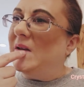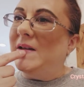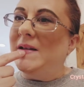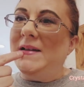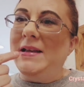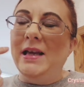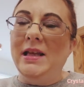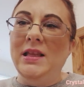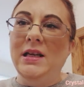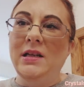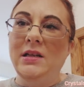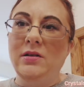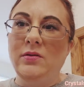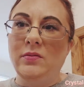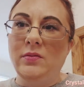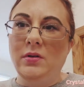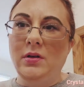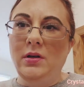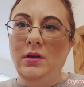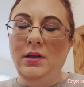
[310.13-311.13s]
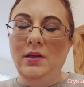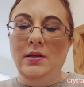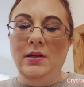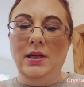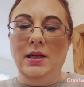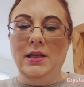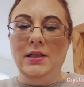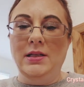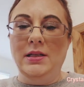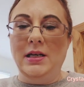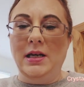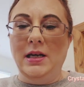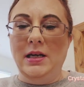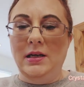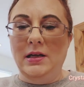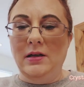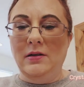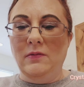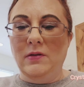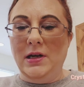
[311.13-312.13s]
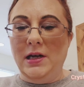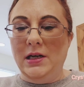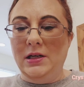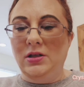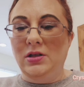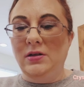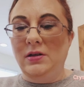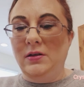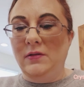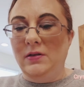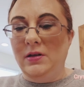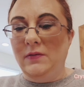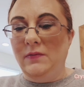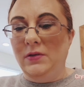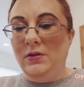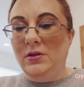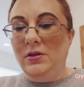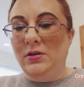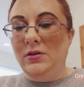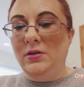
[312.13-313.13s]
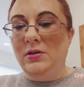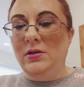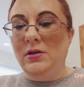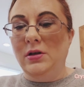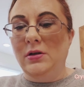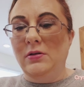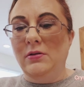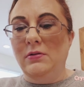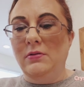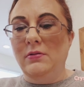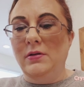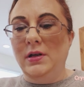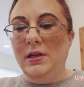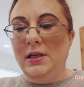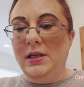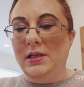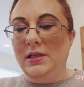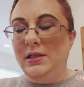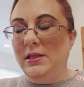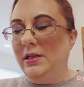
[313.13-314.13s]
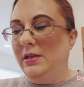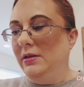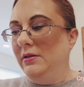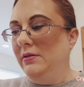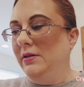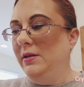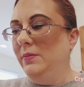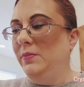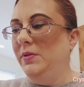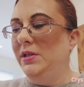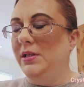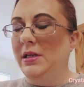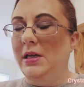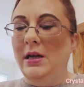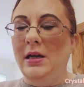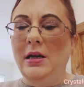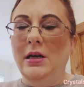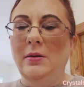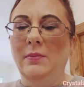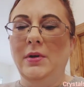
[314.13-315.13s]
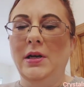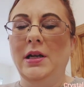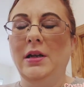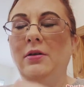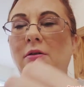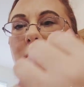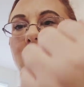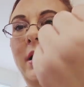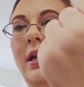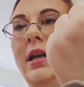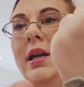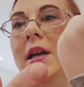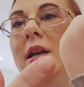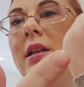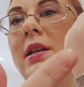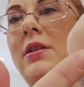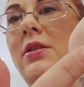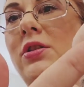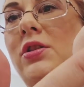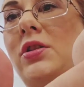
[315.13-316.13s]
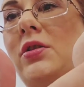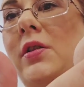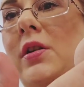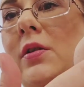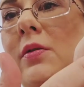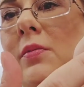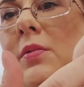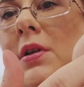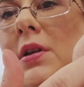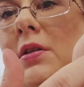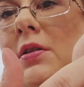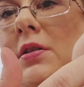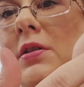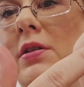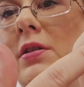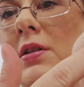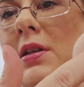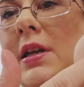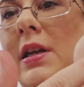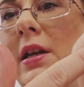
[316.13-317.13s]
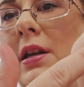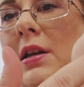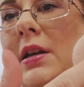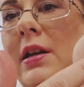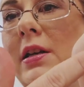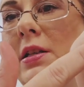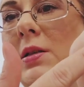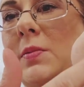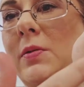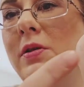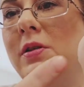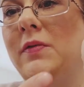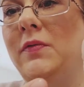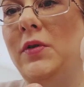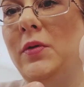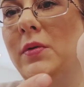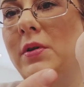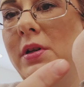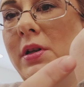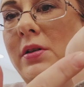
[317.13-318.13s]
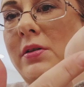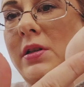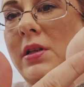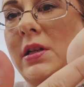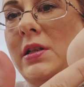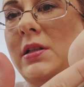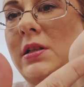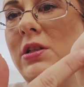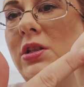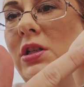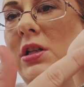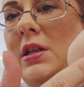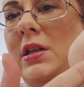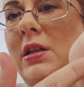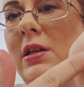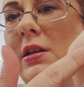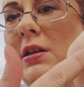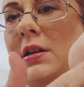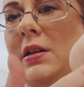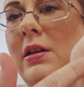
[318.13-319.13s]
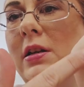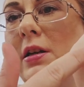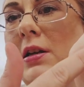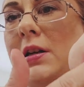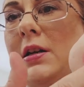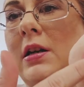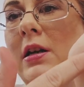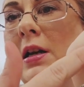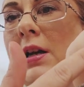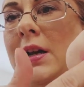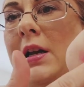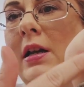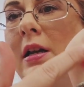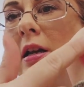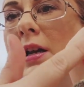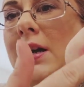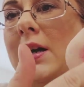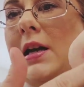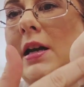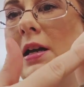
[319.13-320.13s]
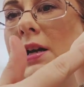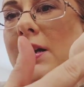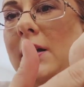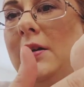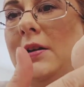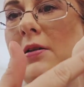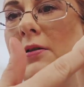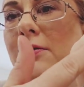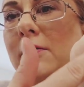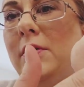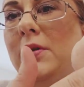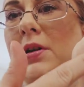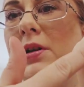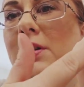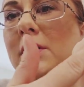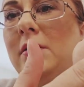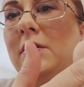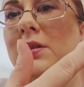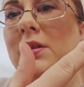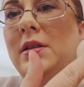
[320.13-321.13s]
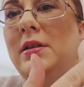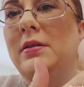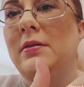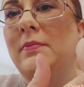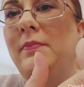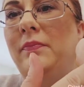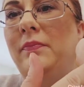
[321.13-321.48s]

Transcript: yeah, that is really nice. That feels so nice on the lips. But I'll go ahead and show you what it looks like. I suppose if you want to use it as a cheek color, I wouldn't.